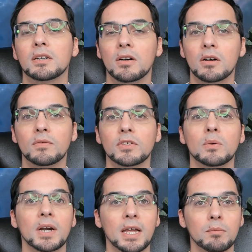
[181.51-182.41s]
of
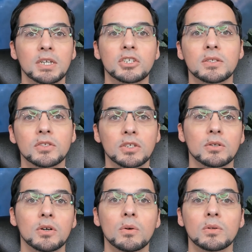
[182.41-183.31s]
your ambitions, your
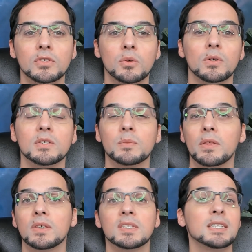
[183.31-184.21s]
goals towards, whether
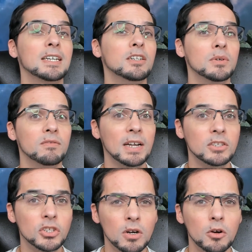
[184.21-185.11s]
this is a new
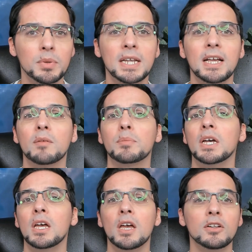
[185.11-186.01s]
adventure opening up,
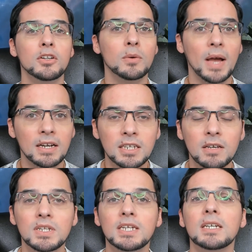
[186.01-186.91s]
new
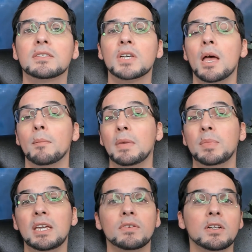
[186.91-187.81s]
activities,
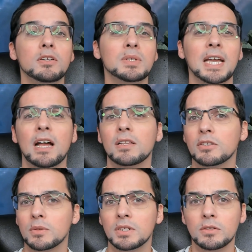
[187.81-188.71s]
maybe even a new
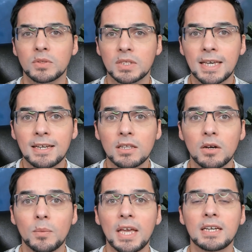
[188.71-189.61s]
talent or a new skill
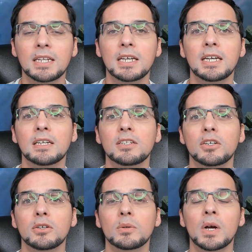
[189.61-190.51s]
awakening in
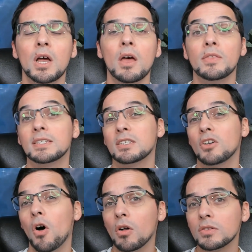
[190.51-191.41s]
you. This is
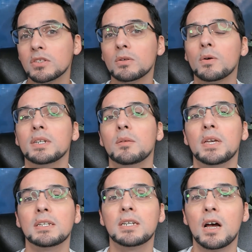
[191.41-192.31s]
also going to
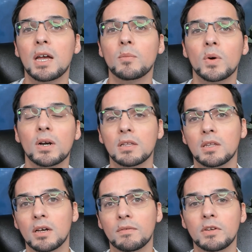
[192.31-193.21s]
be a time where a
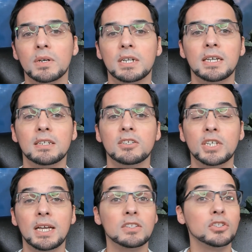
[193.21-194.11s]
lot of you are going to get a
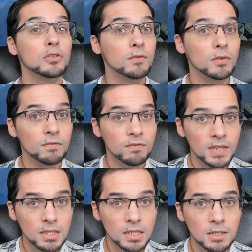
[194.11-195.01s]
chance to
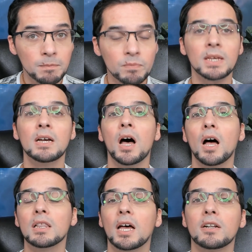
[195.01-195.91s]
fulfill a
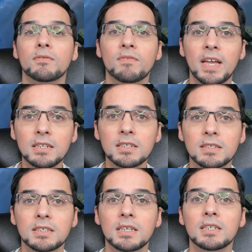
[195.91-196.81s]
lot of
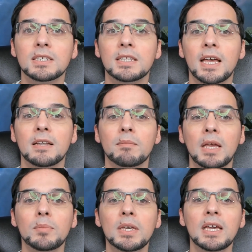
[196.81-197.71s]
fantasies that
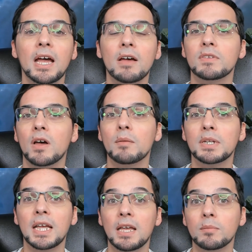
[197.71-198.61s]
maybe have not
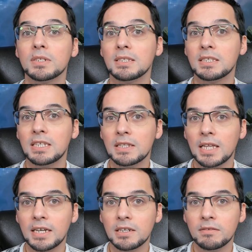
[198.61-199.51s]
been able to see the
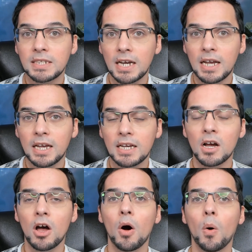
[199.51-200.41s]
light of day,
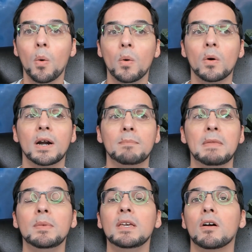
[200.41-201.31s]
or
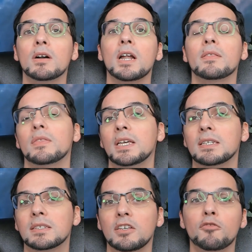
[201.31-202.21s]
maybe are not
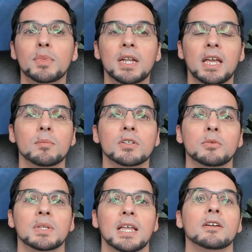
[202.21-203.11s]
things that you've been able
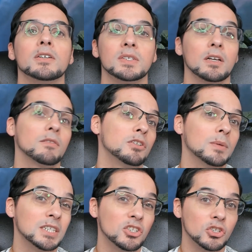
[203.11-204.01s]
to allow yourself to
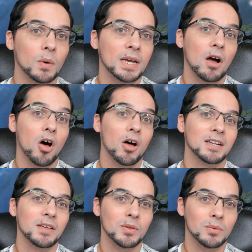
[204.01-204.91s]
enjoy
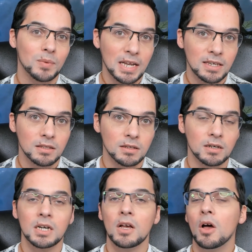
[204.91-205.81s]
on the regular.